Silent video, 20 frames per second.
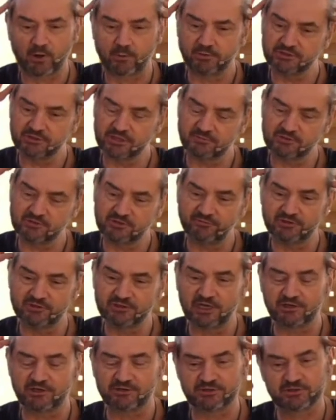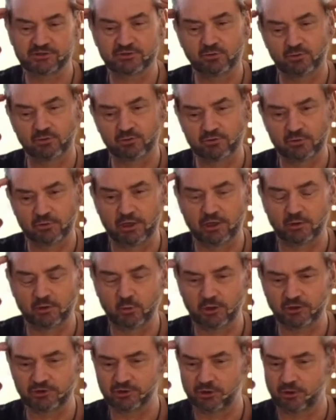proprioceptive intelligence course uh,
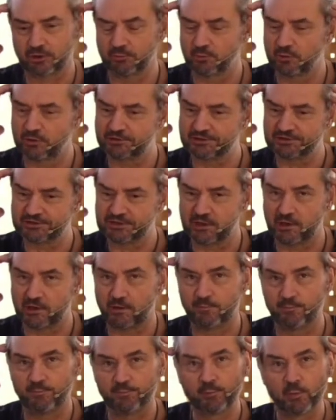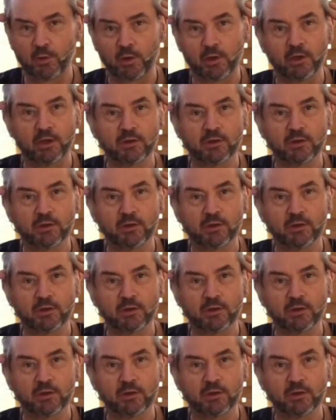workshop was um,